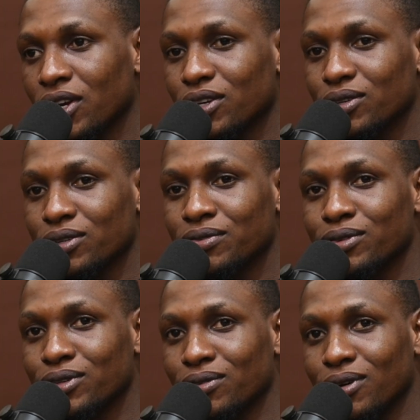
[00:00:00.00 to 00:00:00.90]
So the
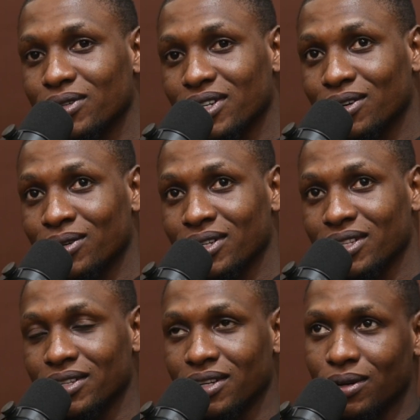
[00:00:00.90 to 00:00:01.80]
future for Ultra
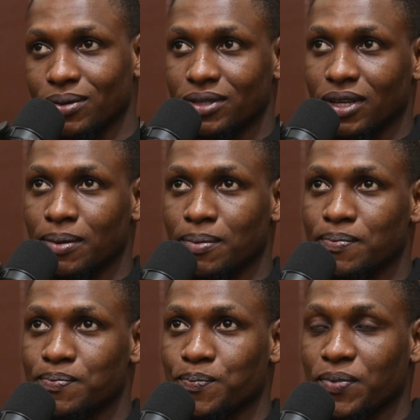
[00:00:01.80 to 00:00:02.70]
currently now is
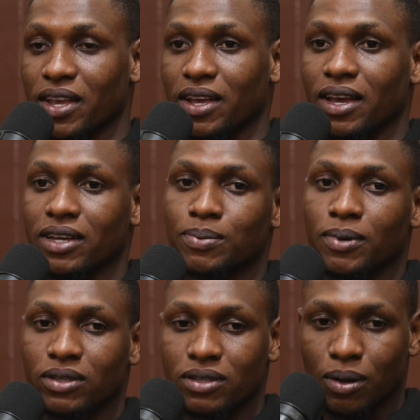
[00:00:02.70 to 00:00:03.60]

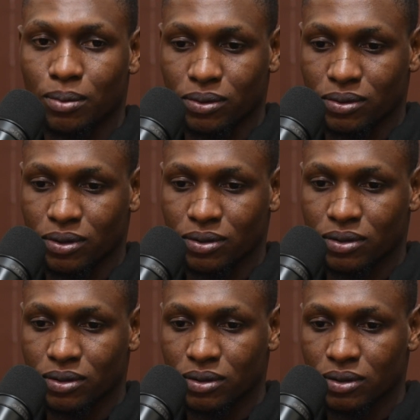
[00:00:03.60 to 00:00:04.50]
expanding our
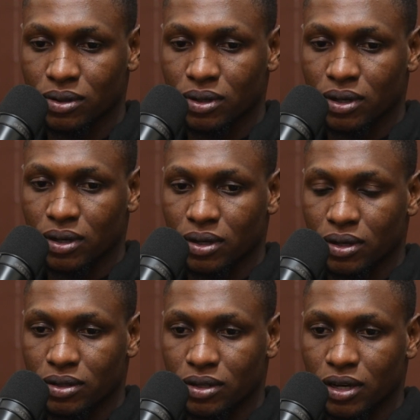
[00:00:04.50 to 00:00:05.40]
products,
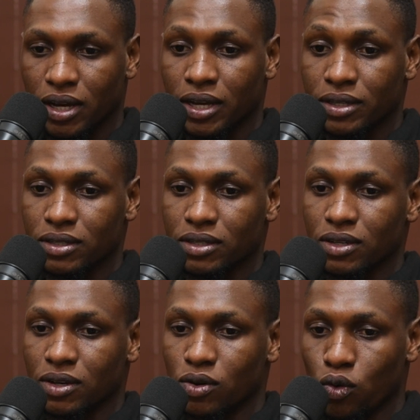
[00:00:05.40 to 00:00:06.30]
Yeah, and
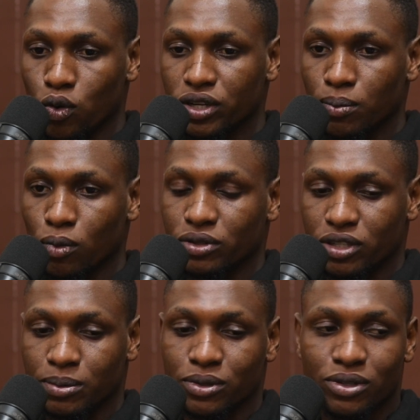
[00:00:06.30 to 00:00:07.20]
going more
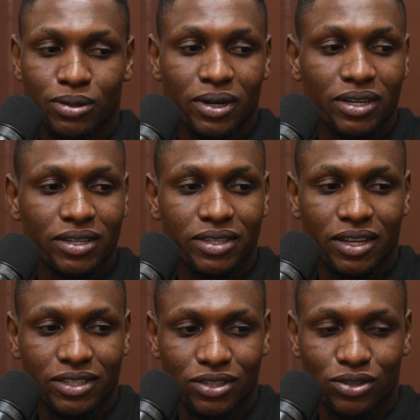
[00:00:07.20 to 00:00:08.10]
deep into the market,
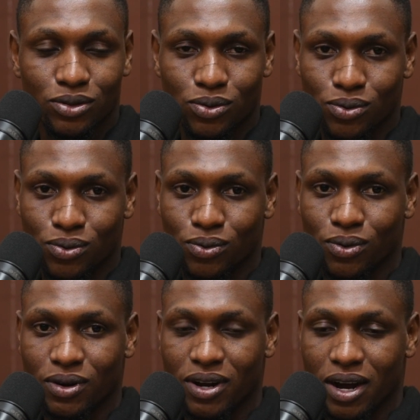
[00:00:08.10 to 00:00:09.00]
letting the whole
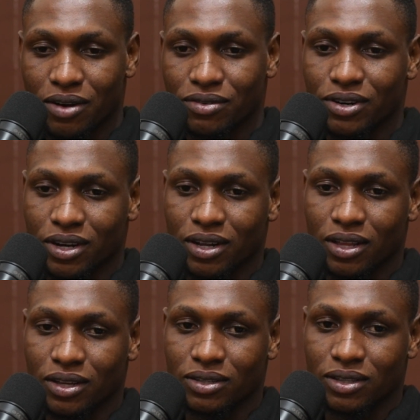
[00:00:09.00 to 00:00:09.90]

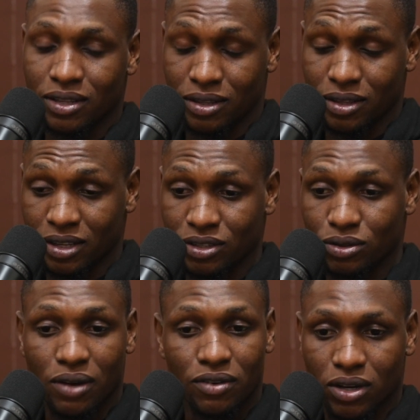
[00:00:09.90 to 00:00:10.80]
letting
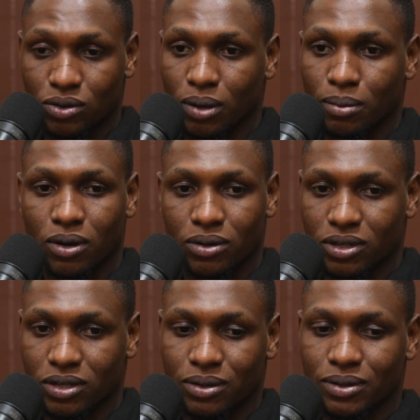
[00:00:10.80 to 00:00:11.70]
the Africa know about
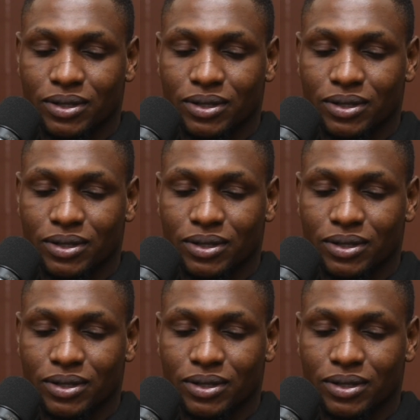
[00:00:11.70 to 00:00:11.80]
Ultra now.